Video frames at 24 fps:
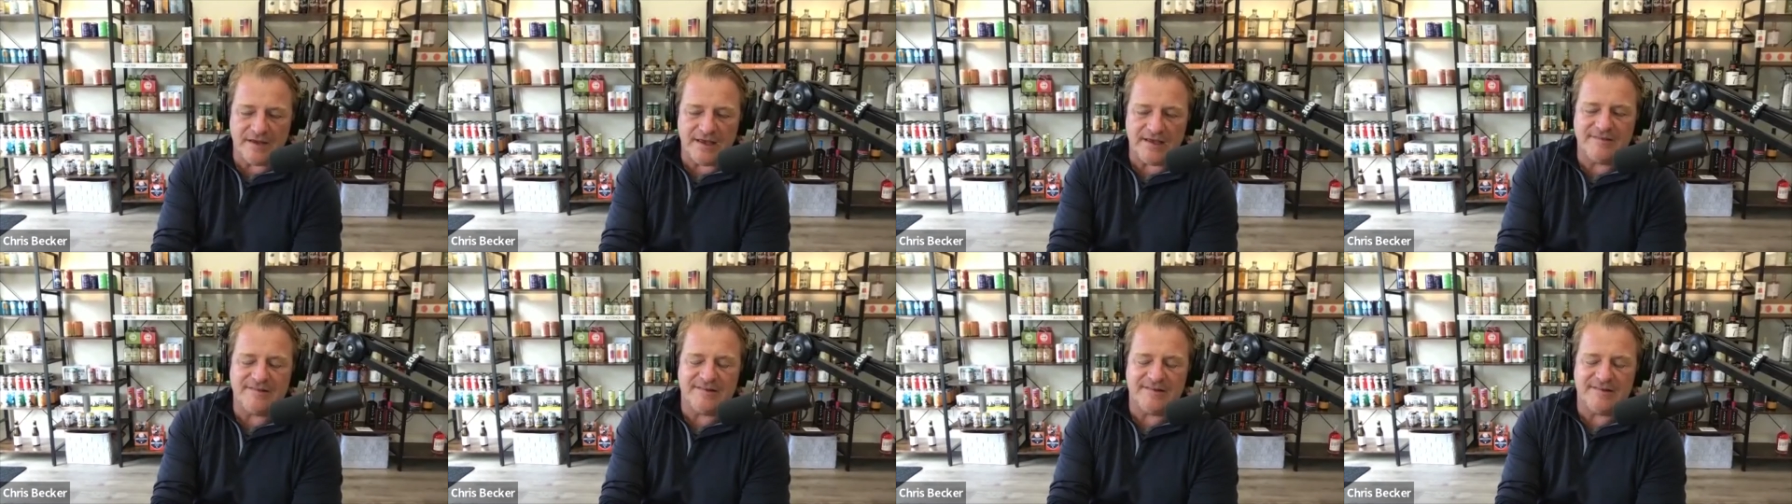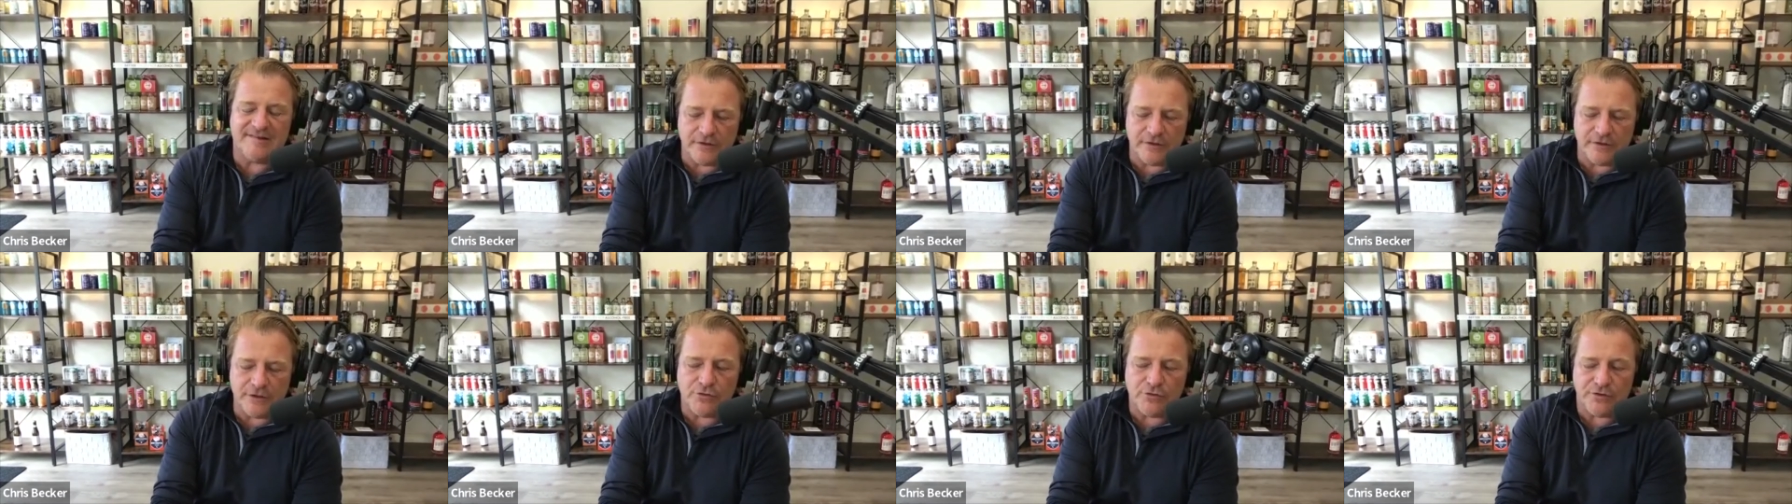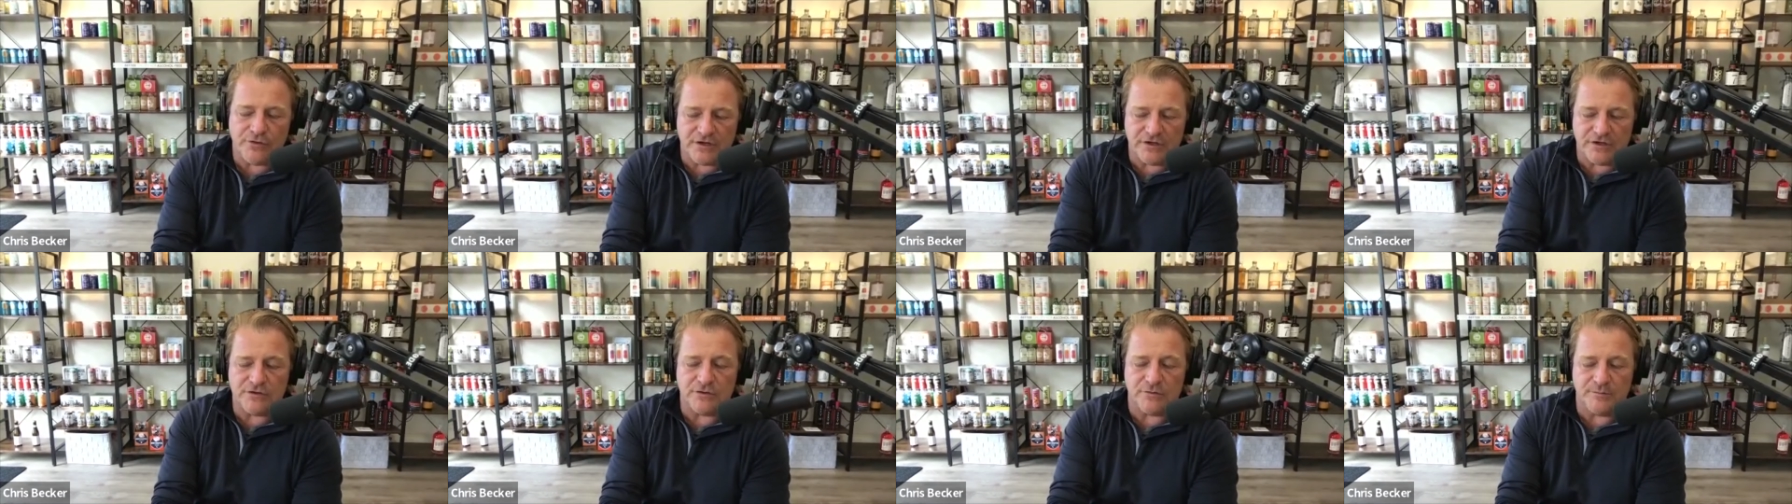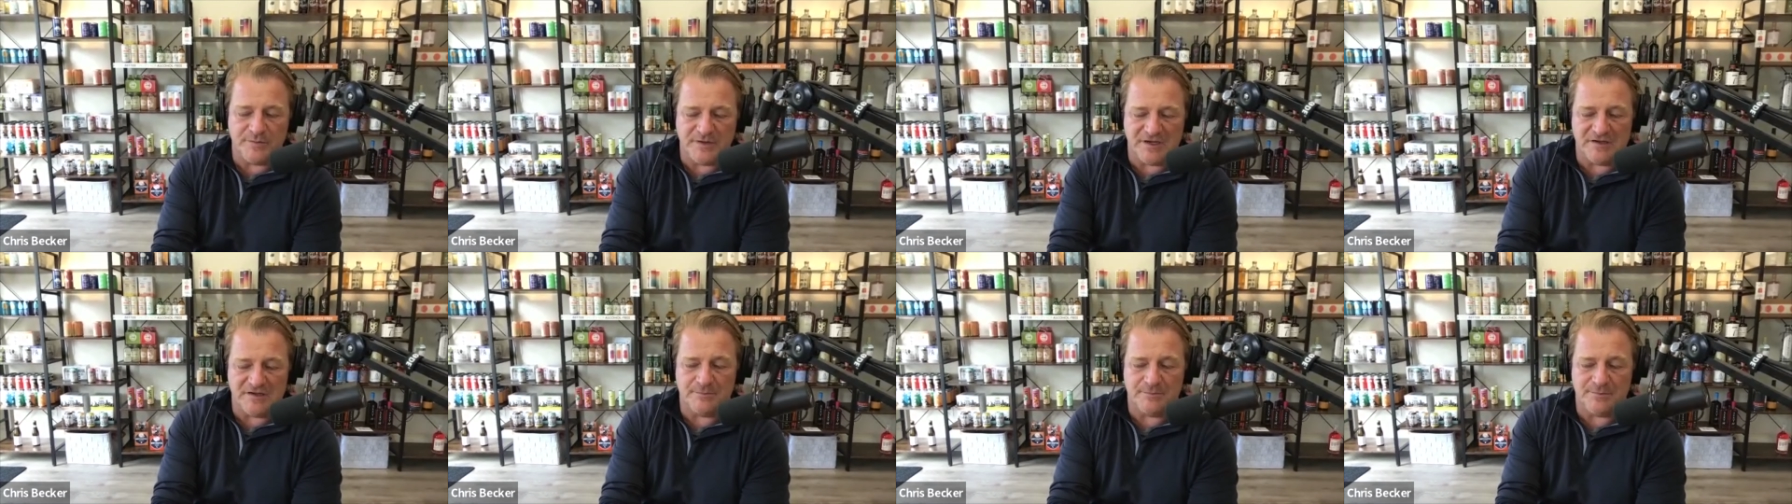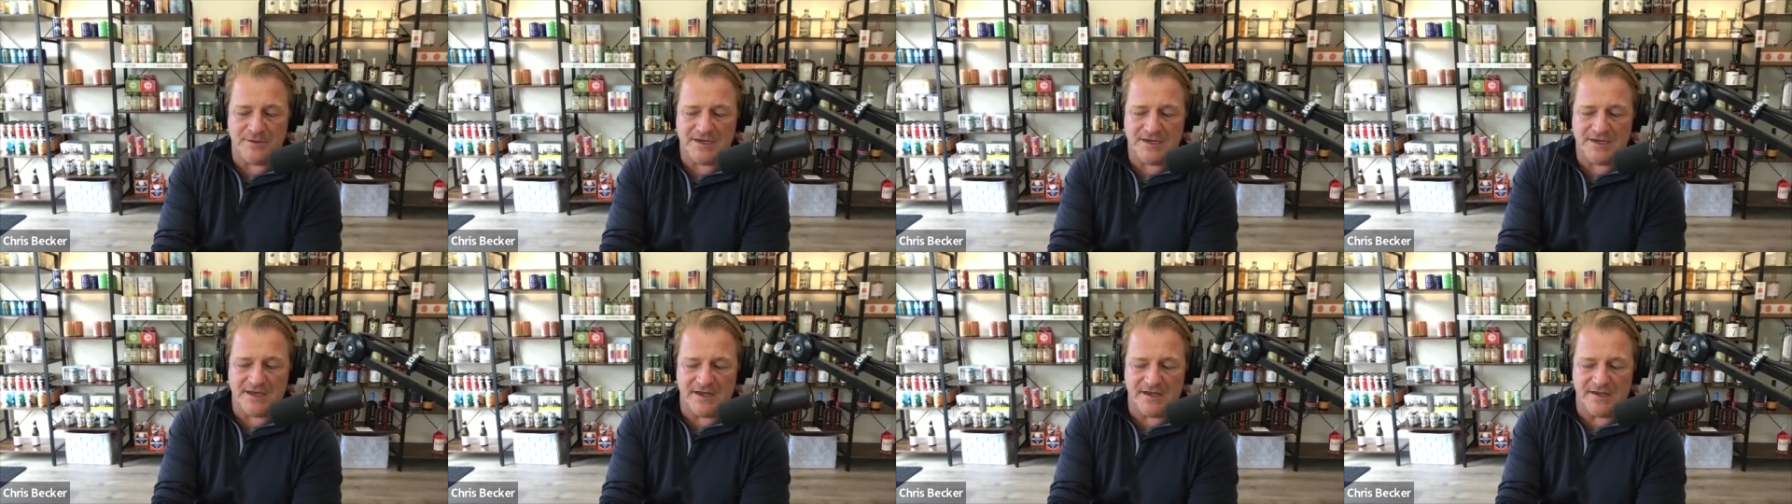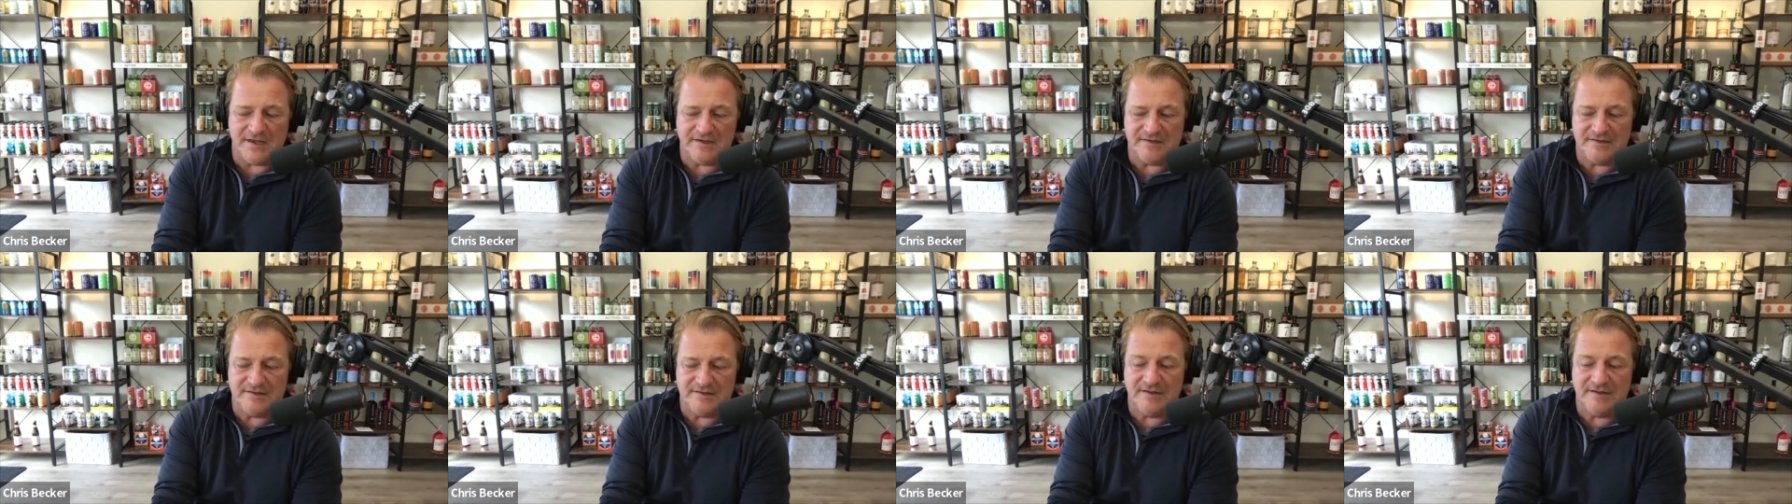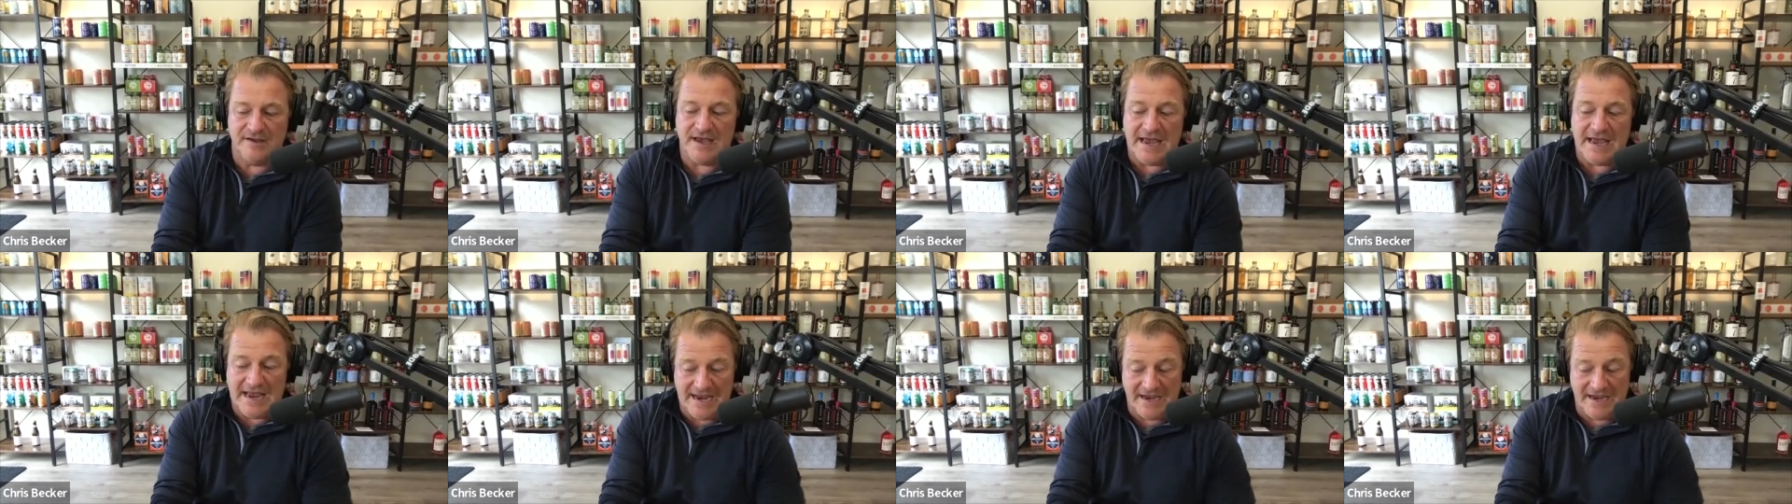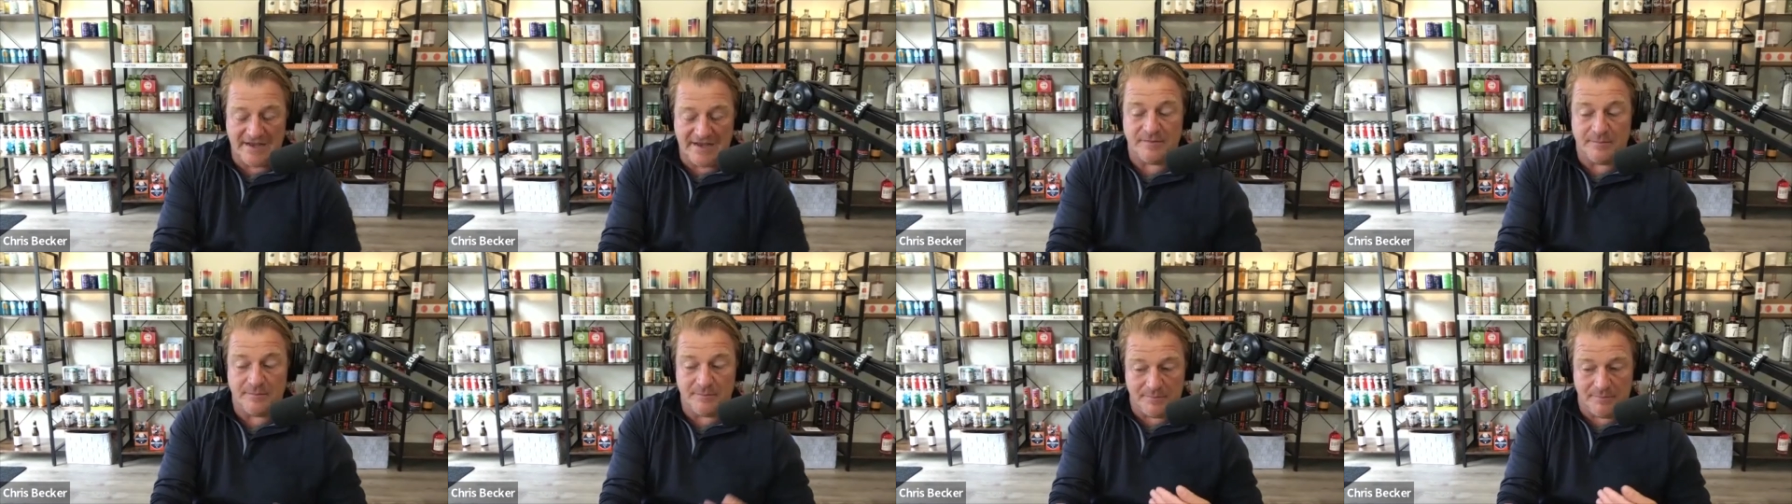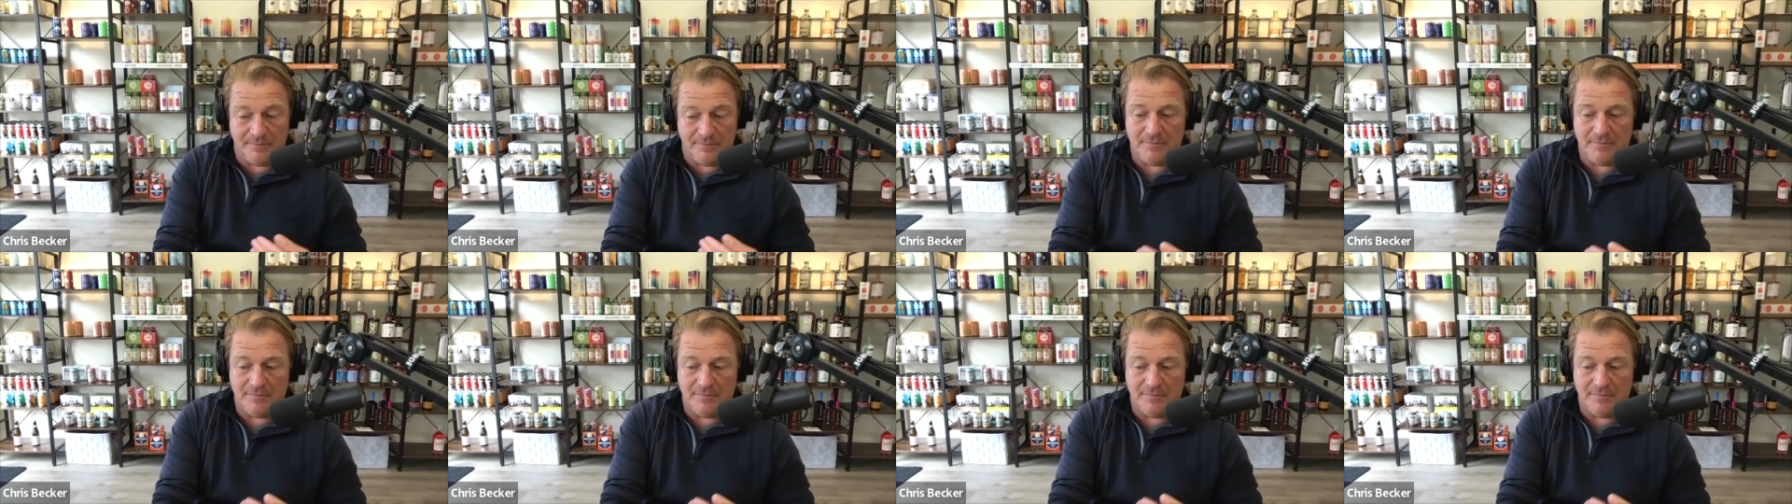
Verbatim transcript: it's still a critical piece because a it's a